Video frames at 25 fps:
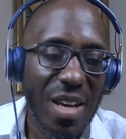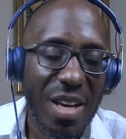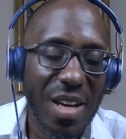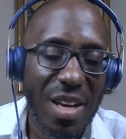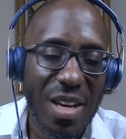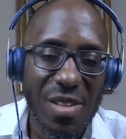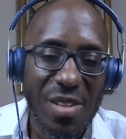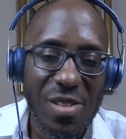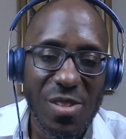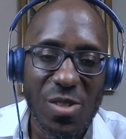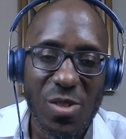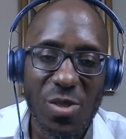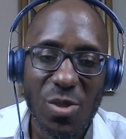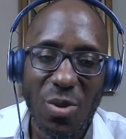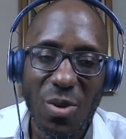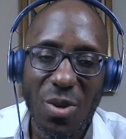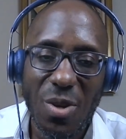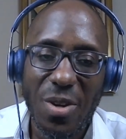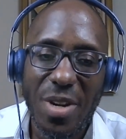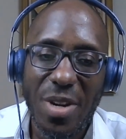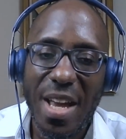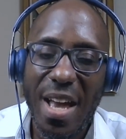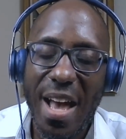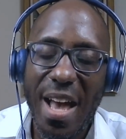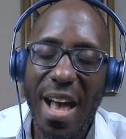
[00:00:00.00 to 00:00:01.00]

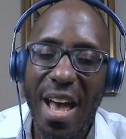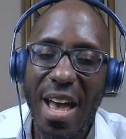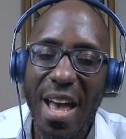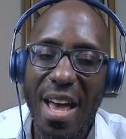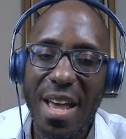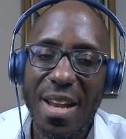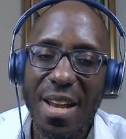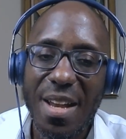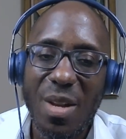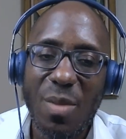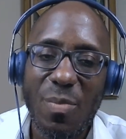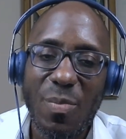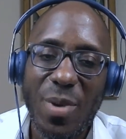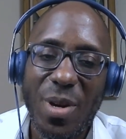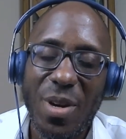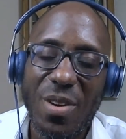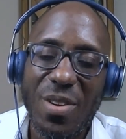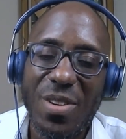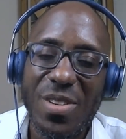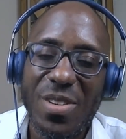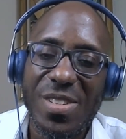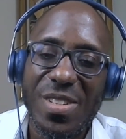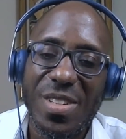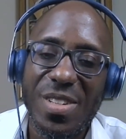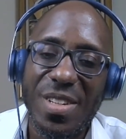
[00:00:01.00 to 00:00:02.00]
story and
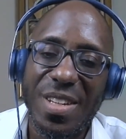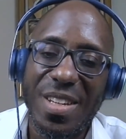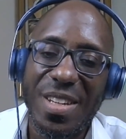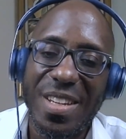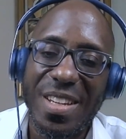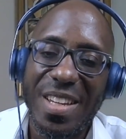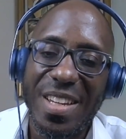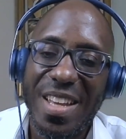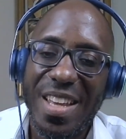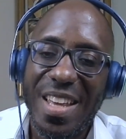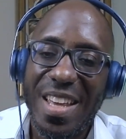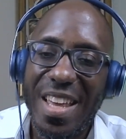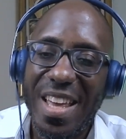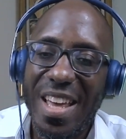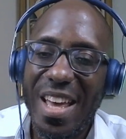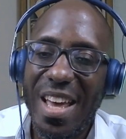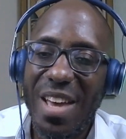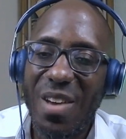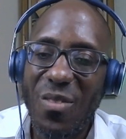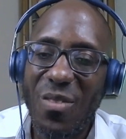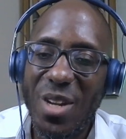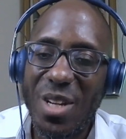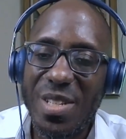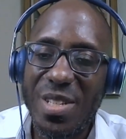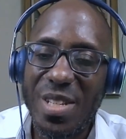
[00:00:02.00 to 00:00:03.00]
person.
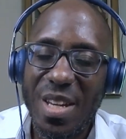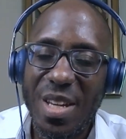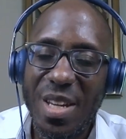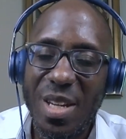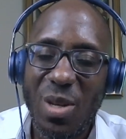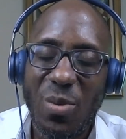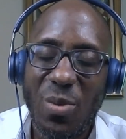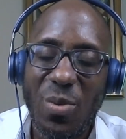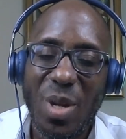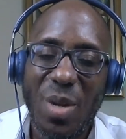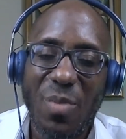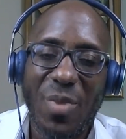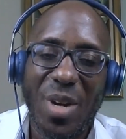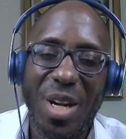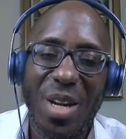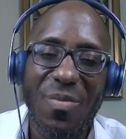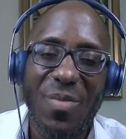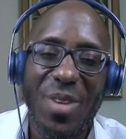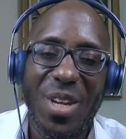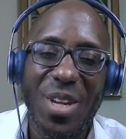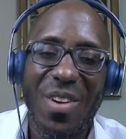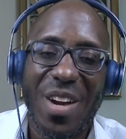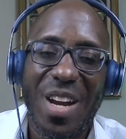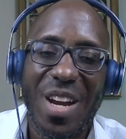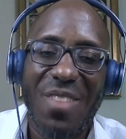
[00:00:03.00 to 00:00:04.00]
We are taking a quick break.
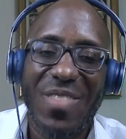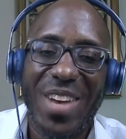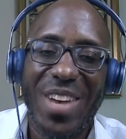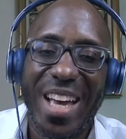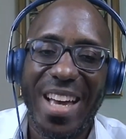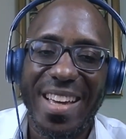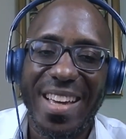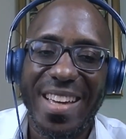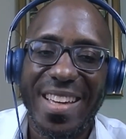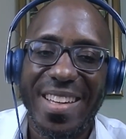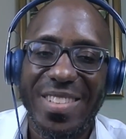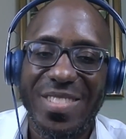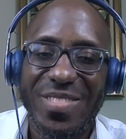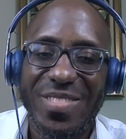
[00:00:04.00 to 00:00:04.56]
Be right back.